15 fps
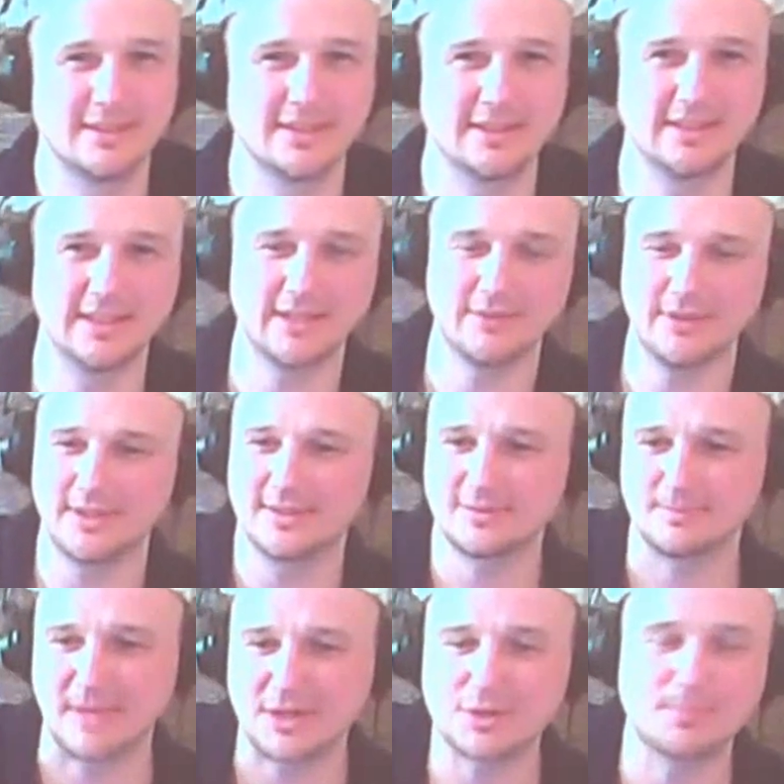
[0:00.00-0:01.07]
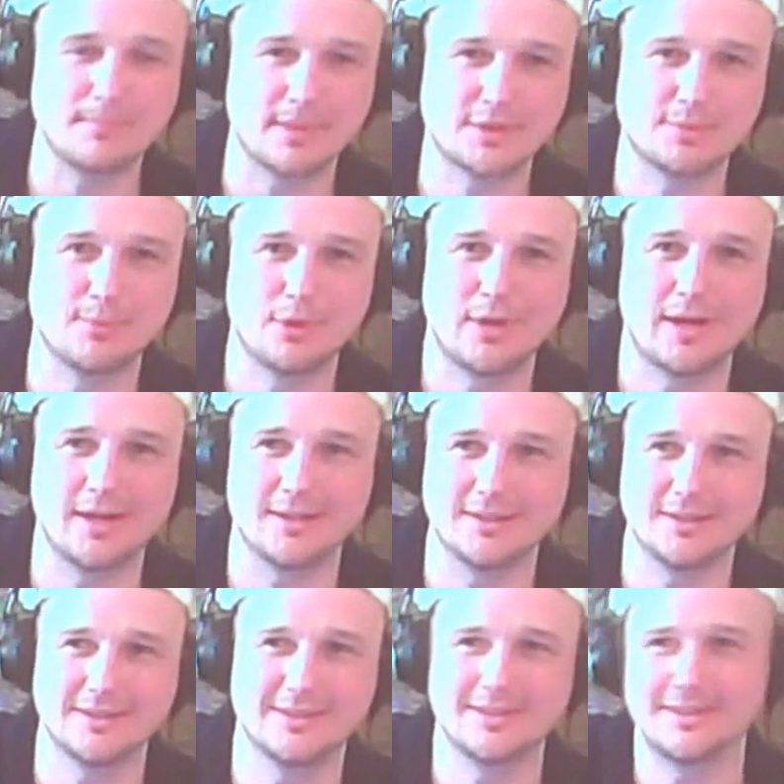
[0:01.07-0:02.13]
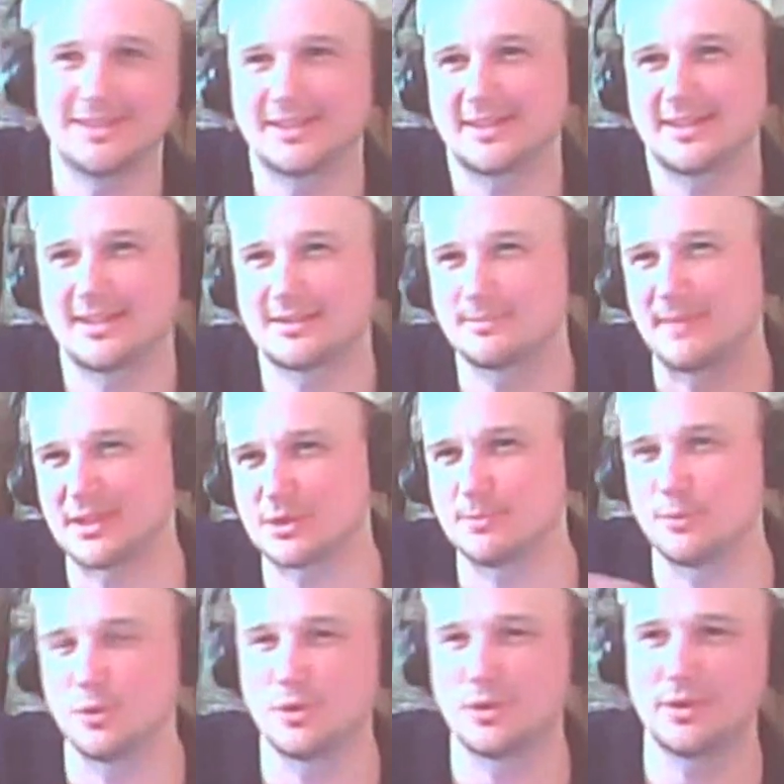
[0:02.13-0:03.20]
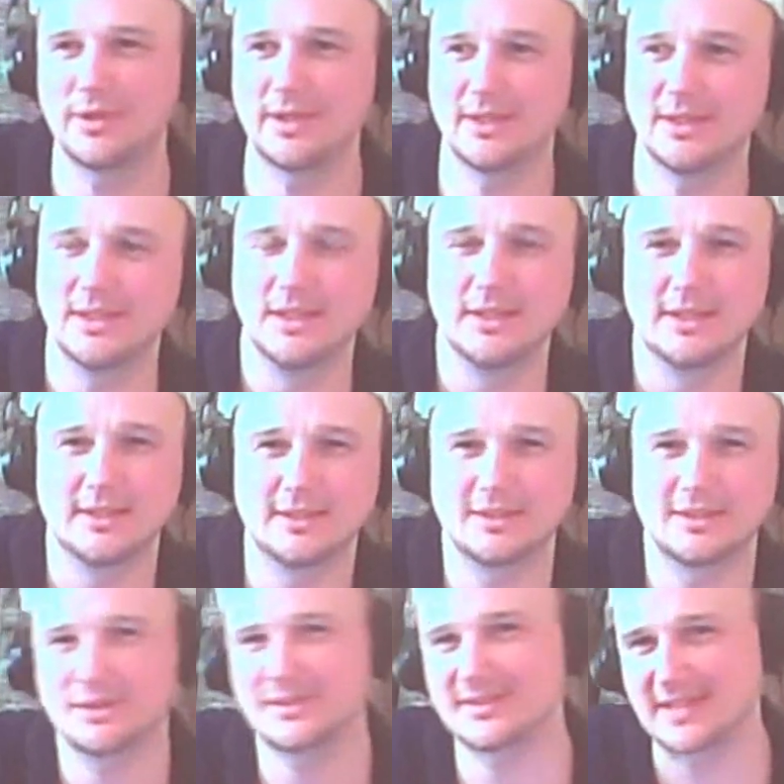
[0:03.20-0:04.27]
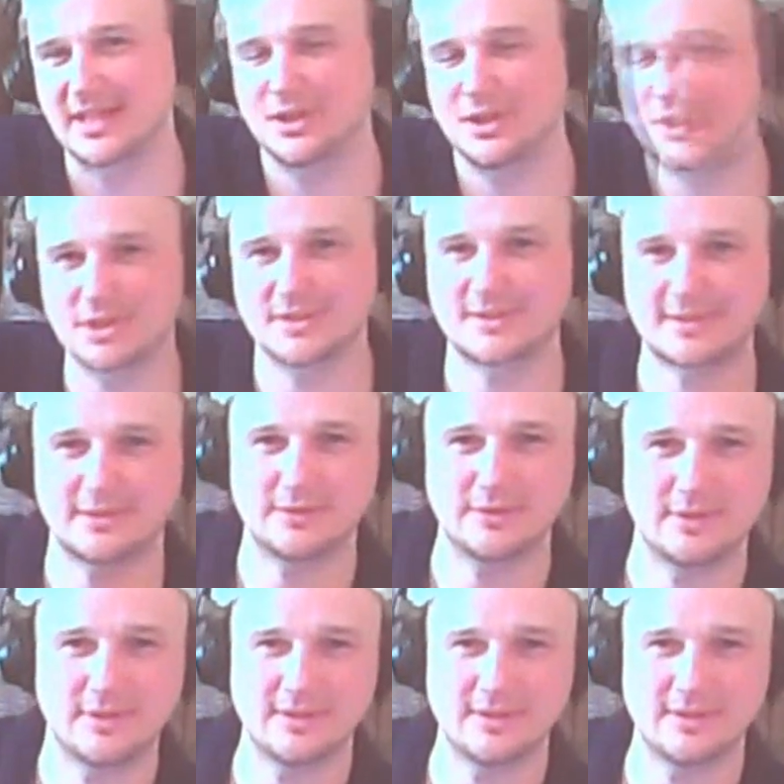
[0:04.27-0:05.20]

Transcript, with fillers: 11 is much, much more, uh, has much more uh, stages